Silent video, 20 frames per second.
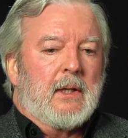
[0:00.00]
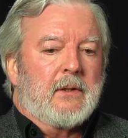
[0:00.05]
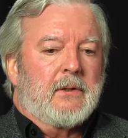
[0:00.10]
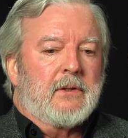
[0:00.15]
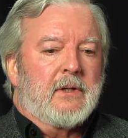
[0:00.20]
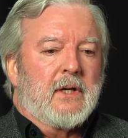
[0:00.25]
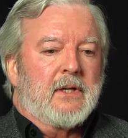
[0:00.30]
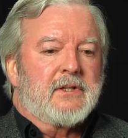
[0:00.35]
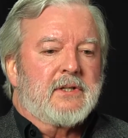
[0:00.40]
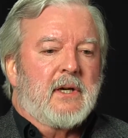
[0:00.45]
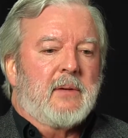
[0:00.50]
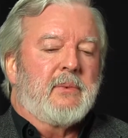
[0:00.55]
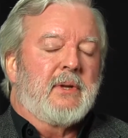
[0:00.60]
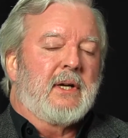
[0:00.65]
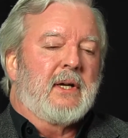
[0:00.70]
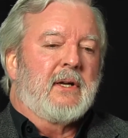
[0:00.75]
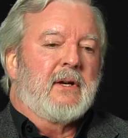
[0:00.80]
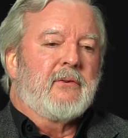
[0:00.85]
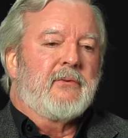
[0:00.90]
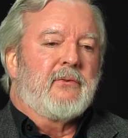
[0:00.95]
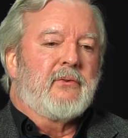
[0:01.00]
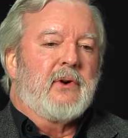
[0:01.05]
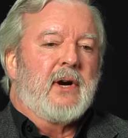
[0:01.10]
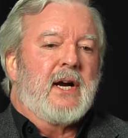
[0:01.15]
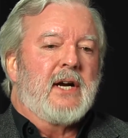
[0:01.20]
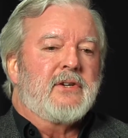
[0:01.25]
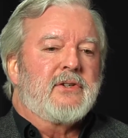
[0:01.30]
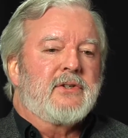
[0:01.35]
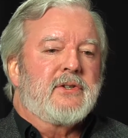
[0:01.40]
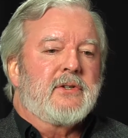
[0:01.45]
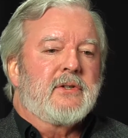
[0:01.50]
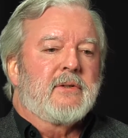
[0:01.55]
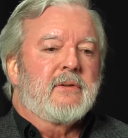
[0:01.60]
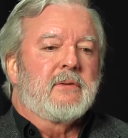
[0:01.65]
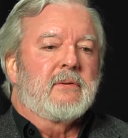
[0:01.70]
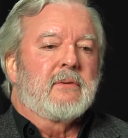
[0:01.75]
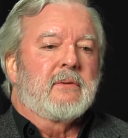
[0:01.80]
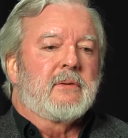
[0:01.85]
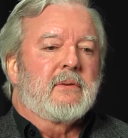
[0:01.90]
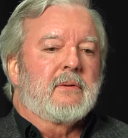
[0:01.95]
does something in a fresh
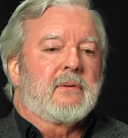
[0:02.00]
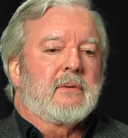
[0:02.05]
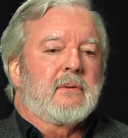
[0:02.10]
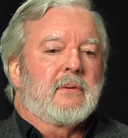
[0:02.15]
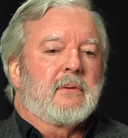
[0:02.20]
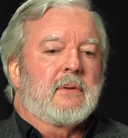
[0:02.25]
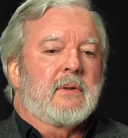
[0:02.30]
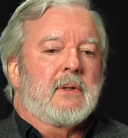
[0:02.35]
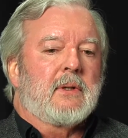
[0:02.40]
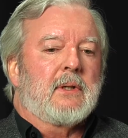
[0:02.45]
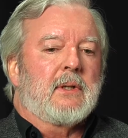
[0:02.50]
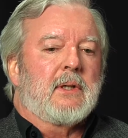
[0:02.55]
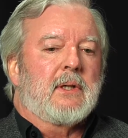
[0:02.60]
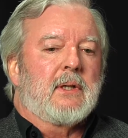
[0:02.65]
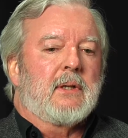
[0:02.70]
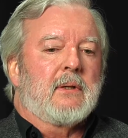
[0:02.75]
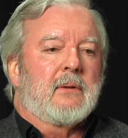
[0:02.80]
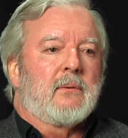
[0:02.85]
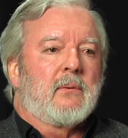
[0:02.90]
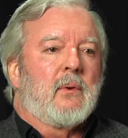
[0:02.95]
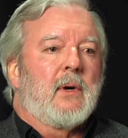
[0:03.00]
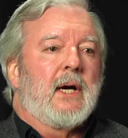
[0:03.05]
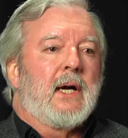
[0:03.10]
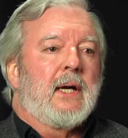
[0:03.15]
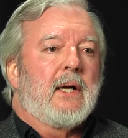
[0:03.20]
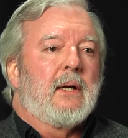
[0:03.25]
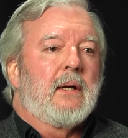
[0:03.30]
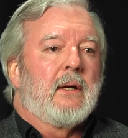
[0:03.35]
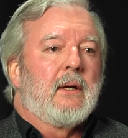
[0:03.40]
way.